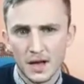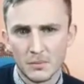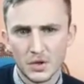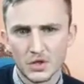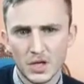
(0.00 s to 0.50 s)

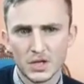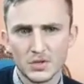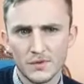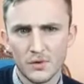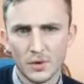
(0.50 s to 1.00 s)
I'm going to
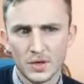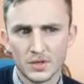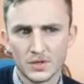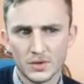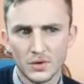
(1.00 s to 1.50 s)
change the
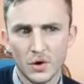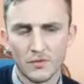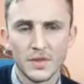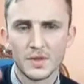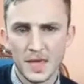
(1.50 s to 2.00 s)
focus
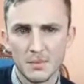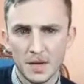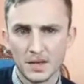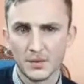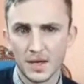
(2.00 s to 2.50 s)
of the name
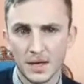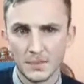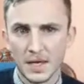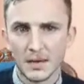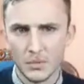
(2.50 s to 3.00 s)
anyway
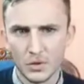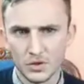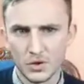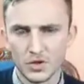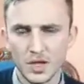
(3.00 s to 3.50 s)
and make it more
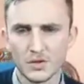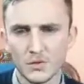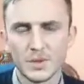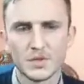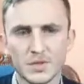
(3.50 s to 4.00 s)
sort of
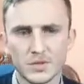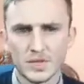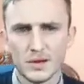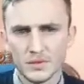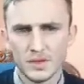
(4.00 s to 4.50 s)
general business,
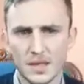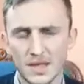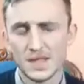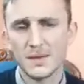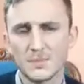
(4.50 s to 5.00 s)
because that was
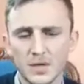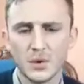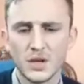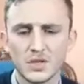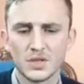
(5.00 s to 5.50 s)
the types of
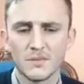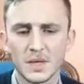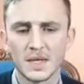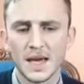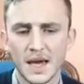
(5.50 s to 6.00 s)
questions I've
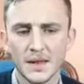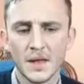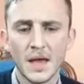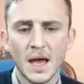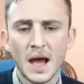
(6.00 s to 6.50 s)
been getting